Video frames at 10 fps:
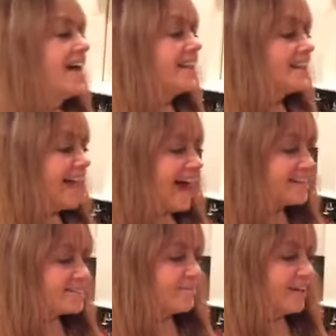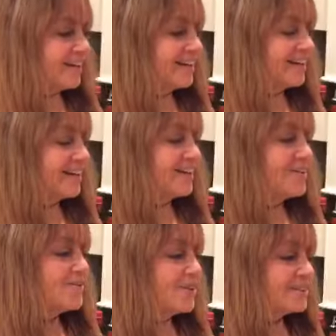Last week,
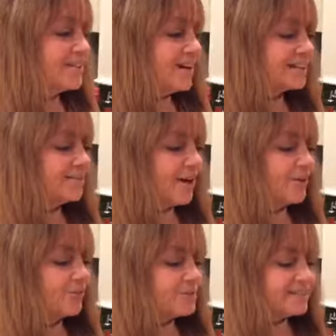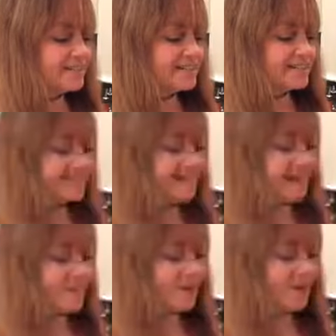we talked about a whiskey
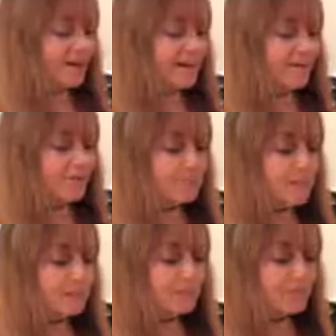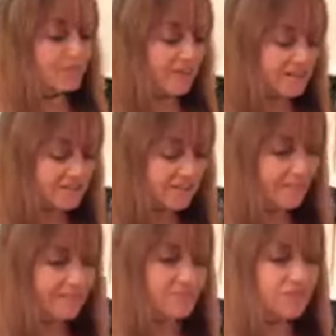sour and we made it with fresh
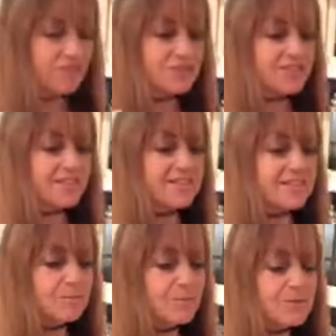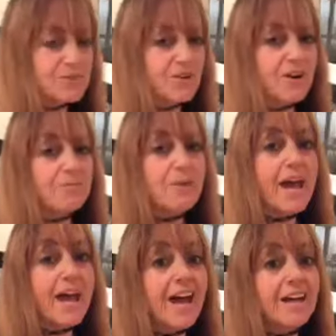lemon juice and simple syrup.
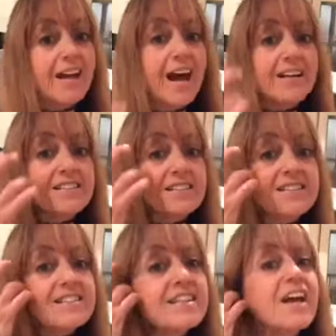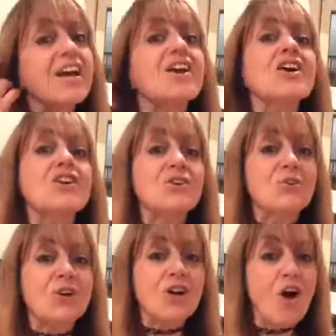And I did say
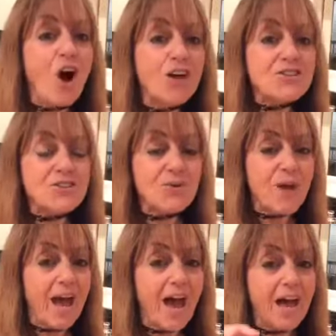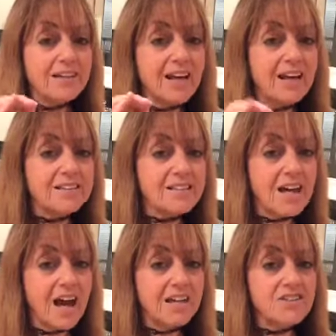you could also add a
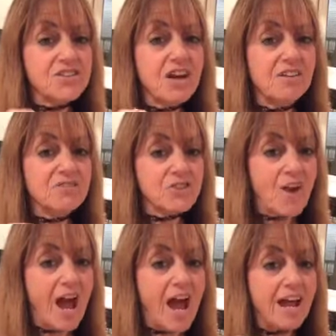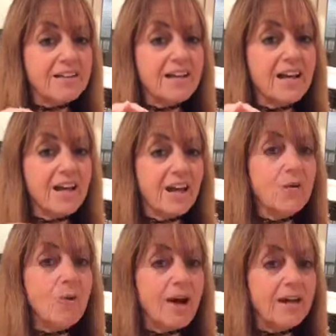touch of dried egg
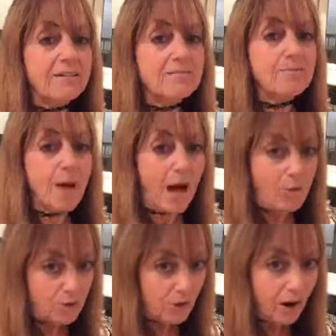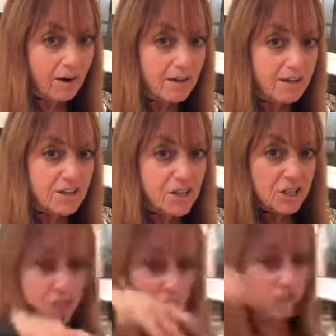white powder
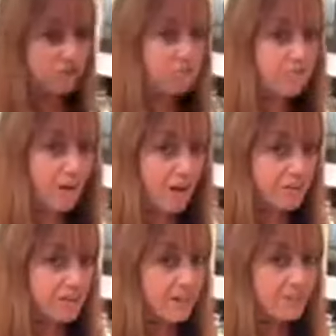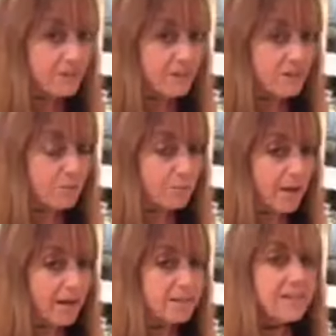to froth it up a little
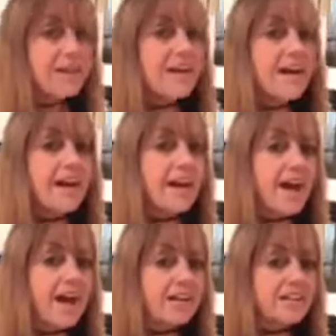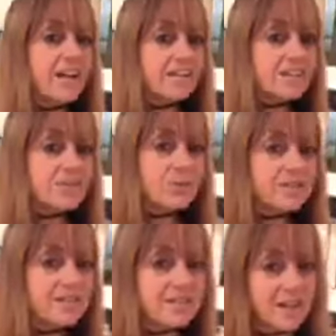bit. And I just want
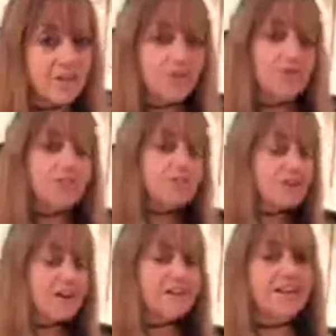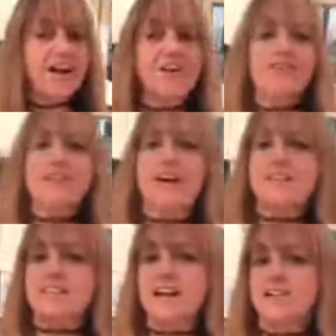to tell you, I tried it out
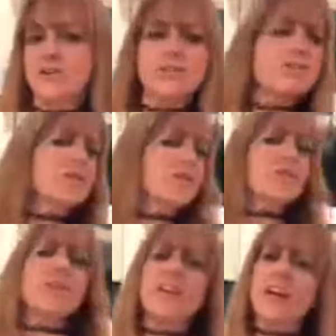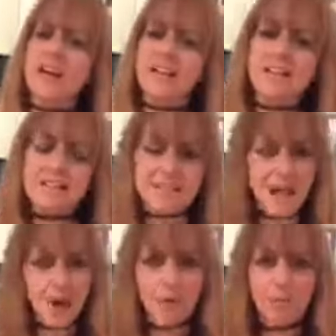last night. You can do this with any
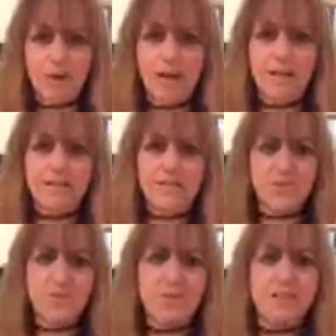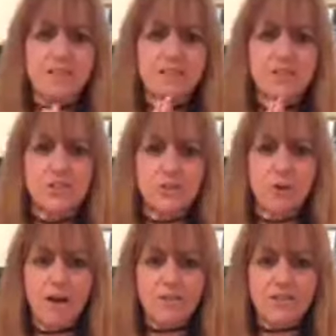sour mix. So we did two
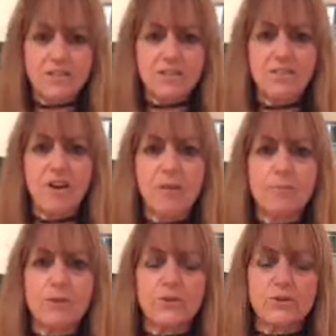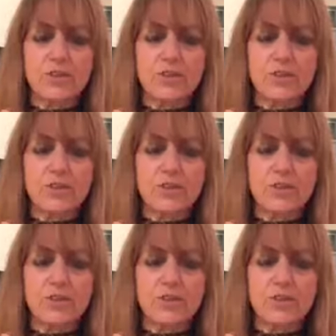ounces of our booze.